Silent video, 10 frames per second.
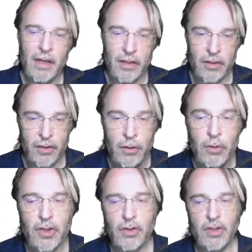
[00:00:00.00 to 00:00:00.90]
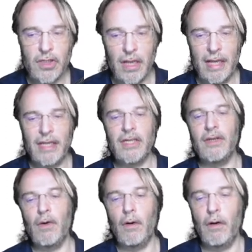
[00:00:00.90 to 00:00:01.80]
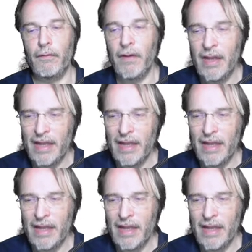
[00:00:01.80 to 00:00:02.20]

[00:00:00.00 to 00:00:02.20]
a huge selection of